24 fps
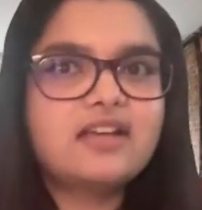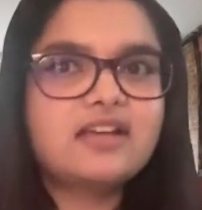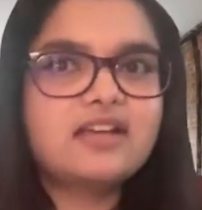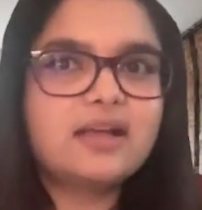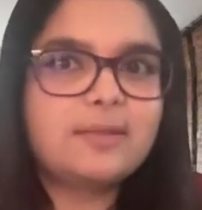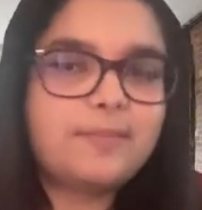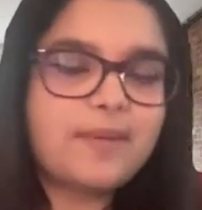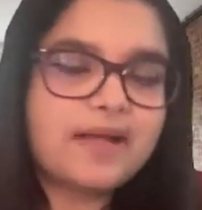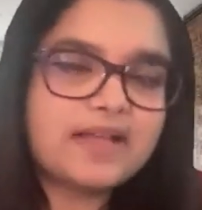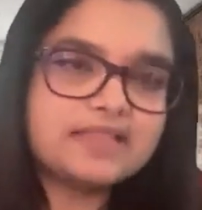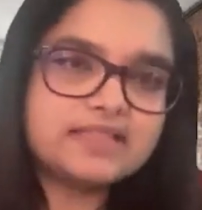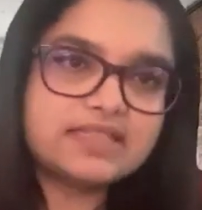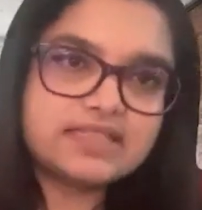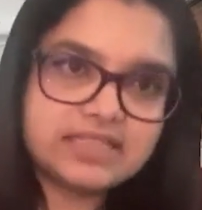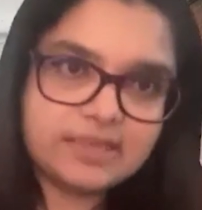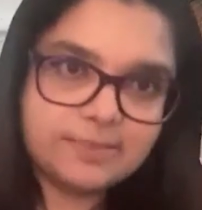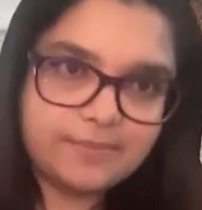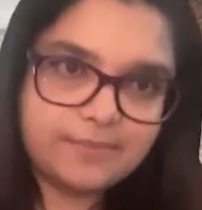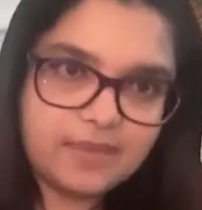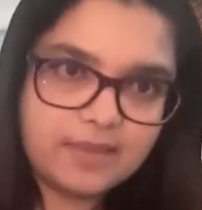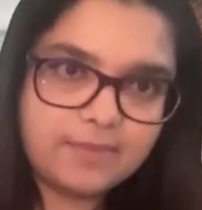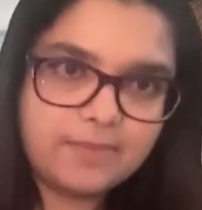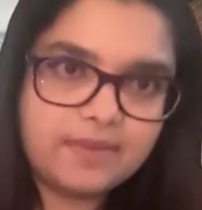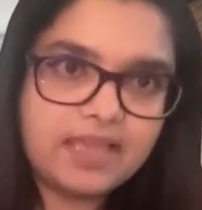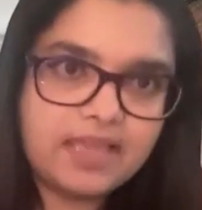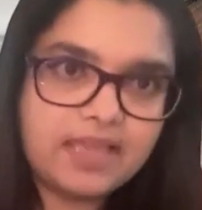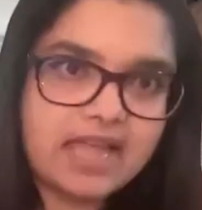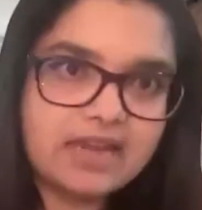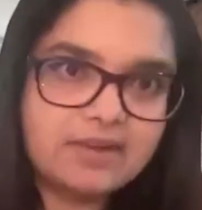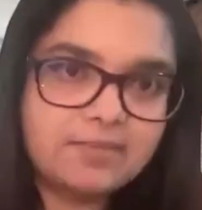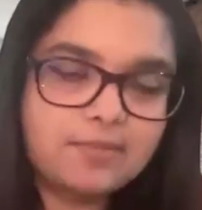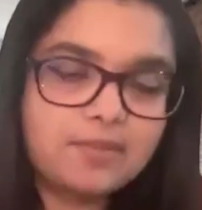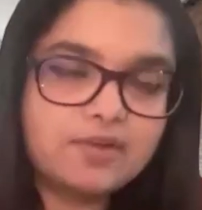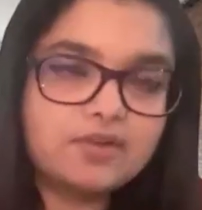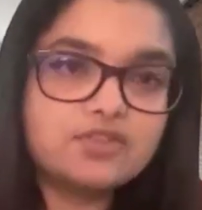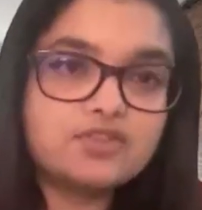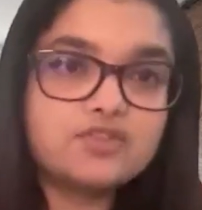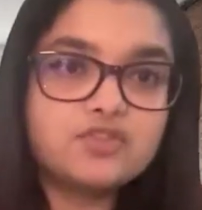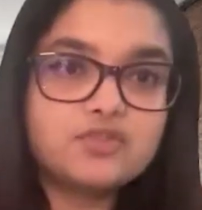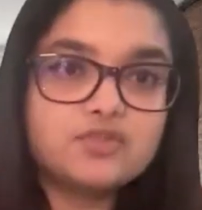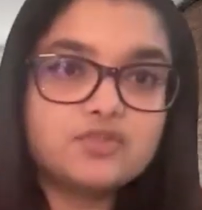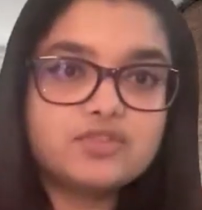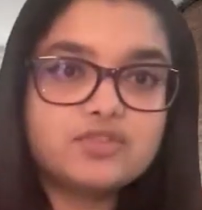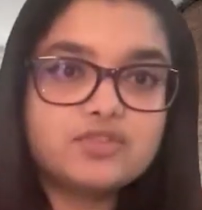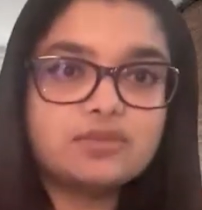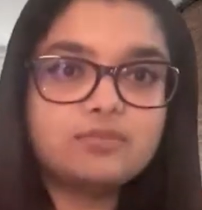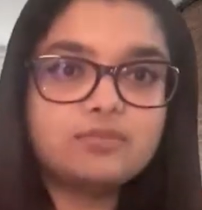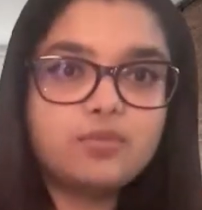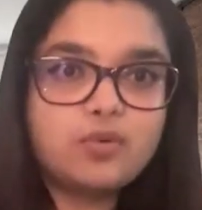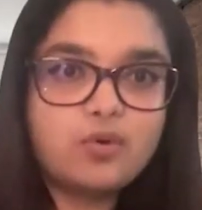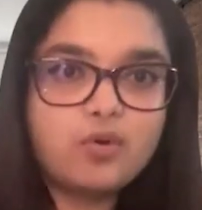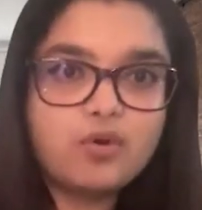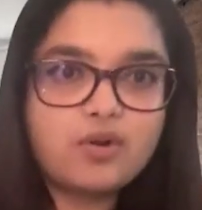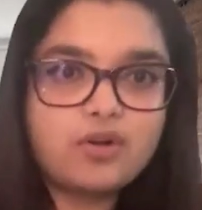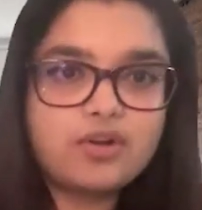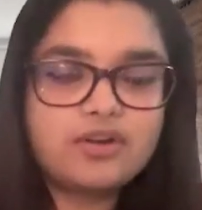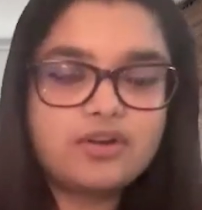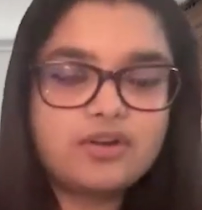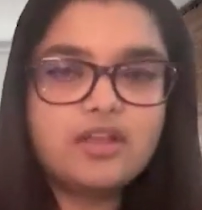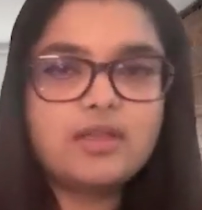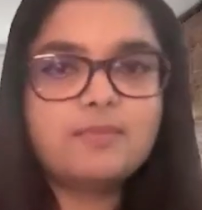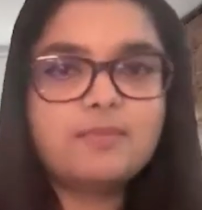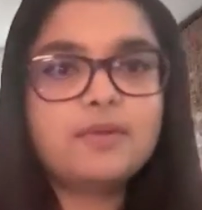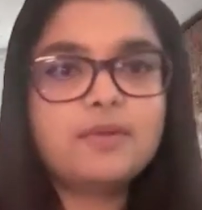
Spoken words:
Capacity, maybe admin is using more,